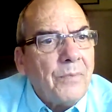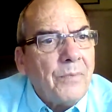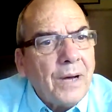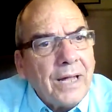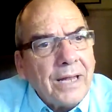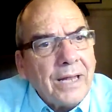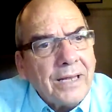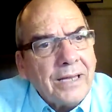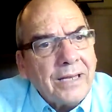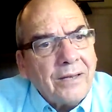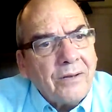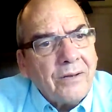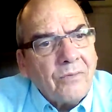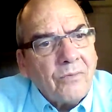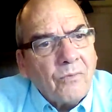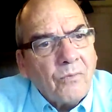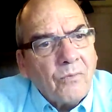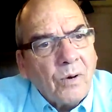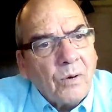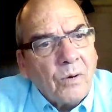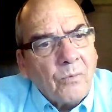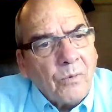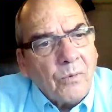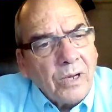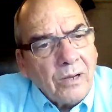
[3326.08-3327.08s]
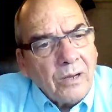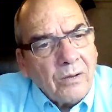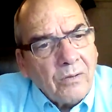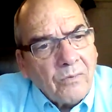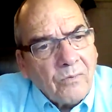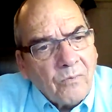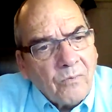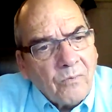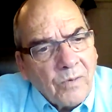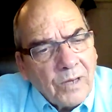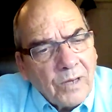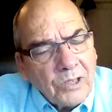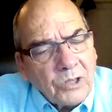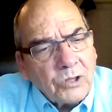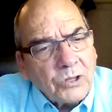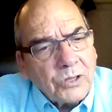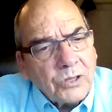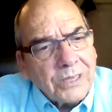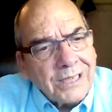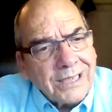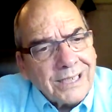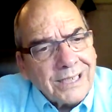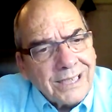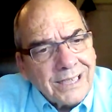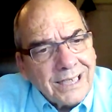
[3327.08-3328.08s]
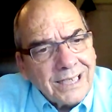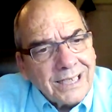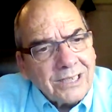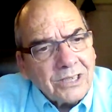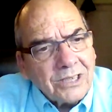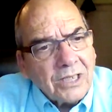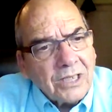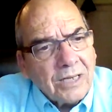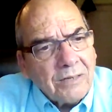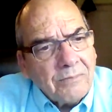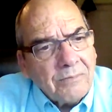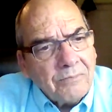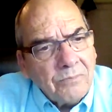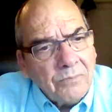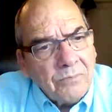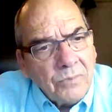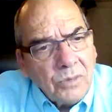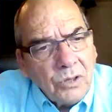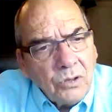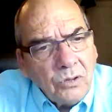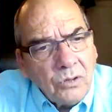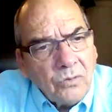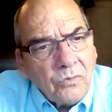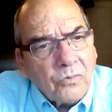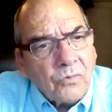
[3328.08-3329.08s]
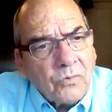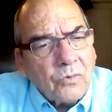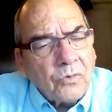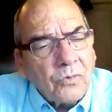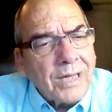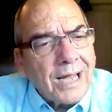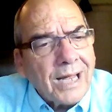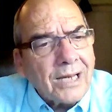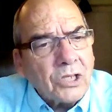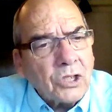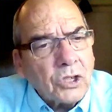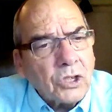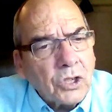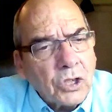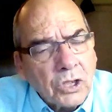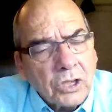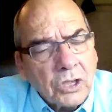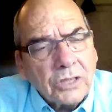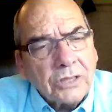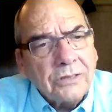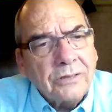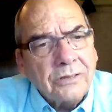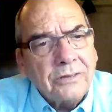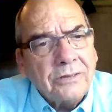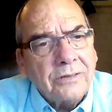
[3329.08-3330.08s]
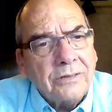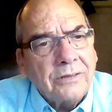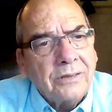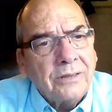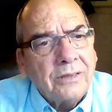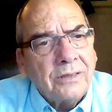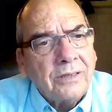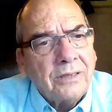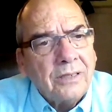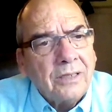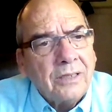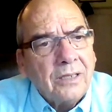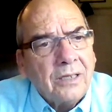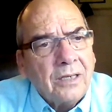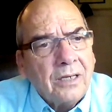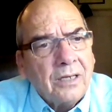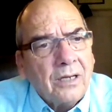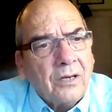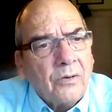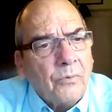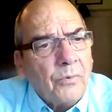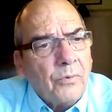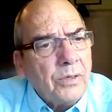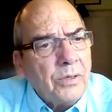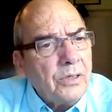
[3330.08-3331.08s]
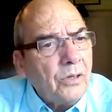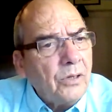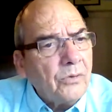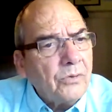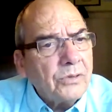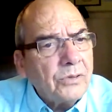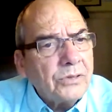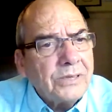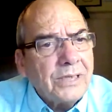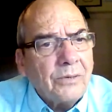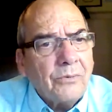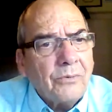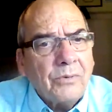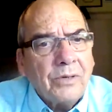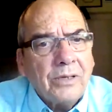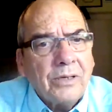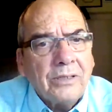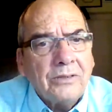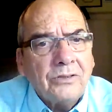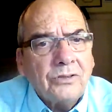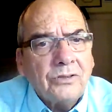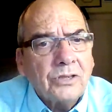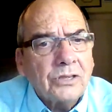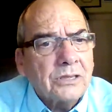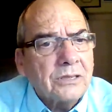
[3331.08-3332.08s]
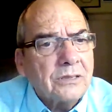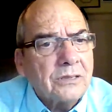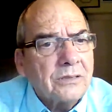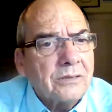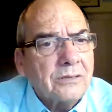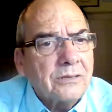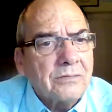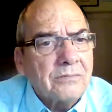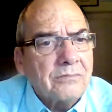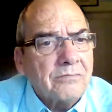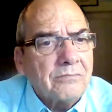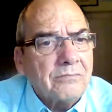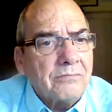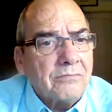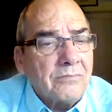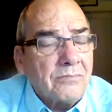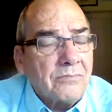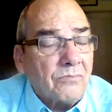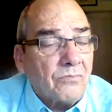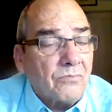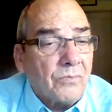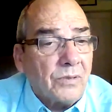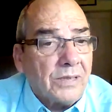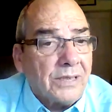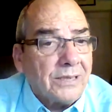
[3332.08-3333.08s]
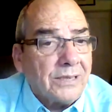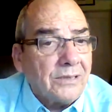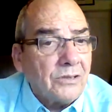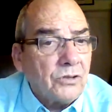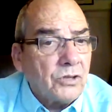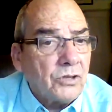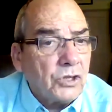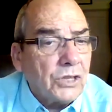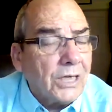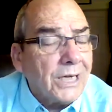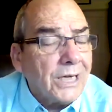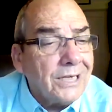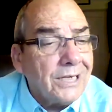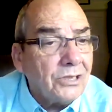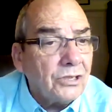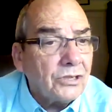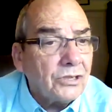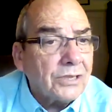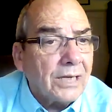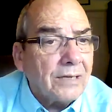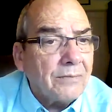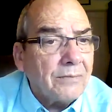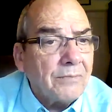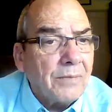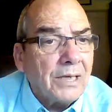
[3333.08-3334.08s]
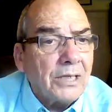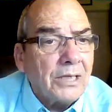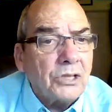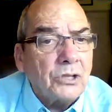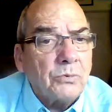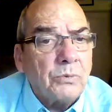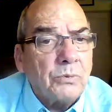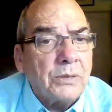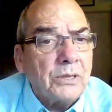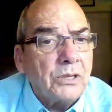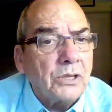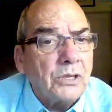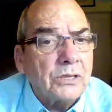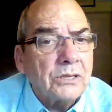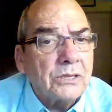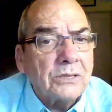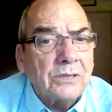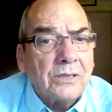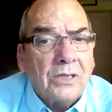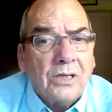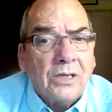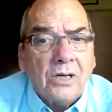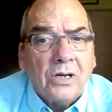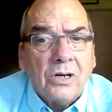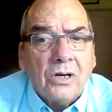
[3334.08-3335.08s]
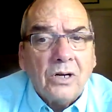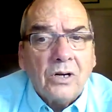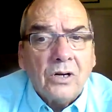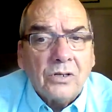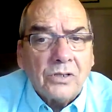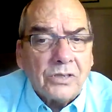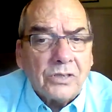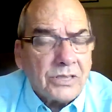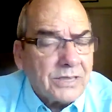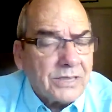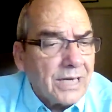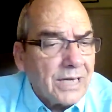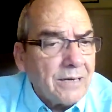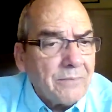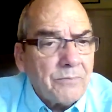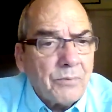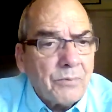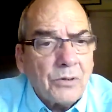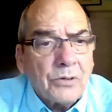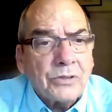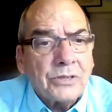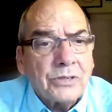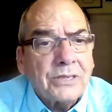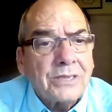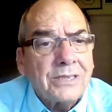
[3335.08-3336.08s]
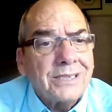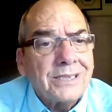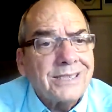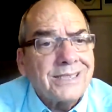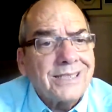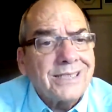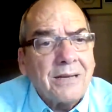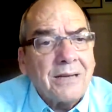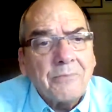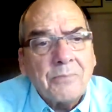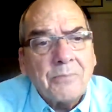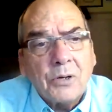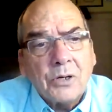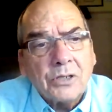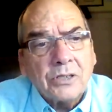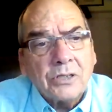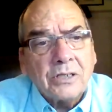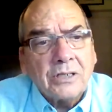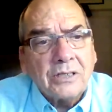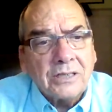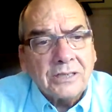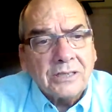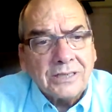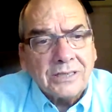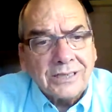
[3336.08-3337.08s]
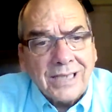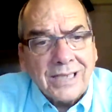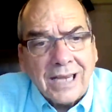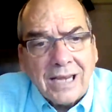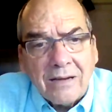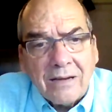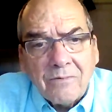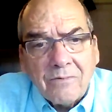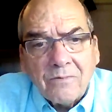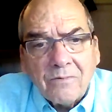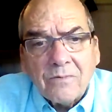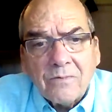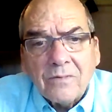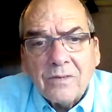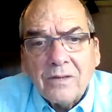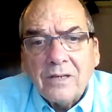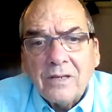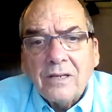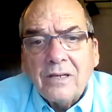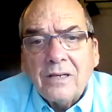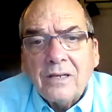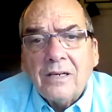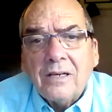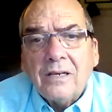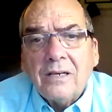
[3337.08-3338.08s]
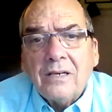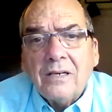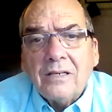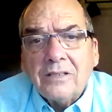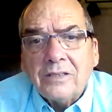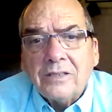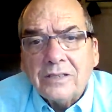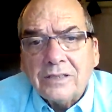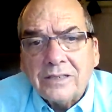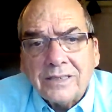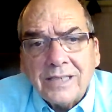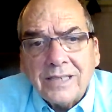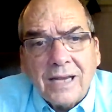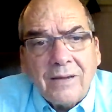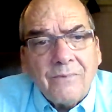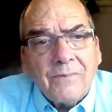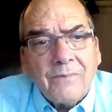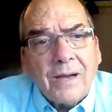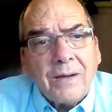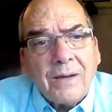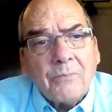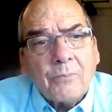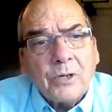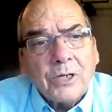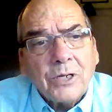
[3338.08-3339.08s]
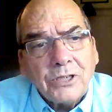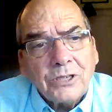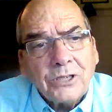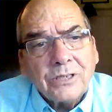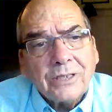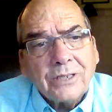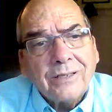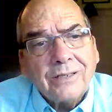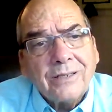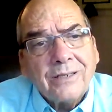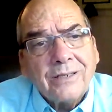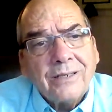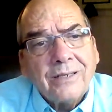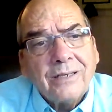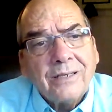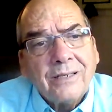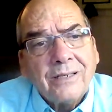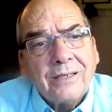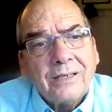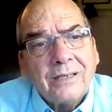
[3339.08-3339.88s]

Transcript: But when we eventually get and move through that curtain, we notice that we didn't change that much. We just, the same person, the same part, the same vibration,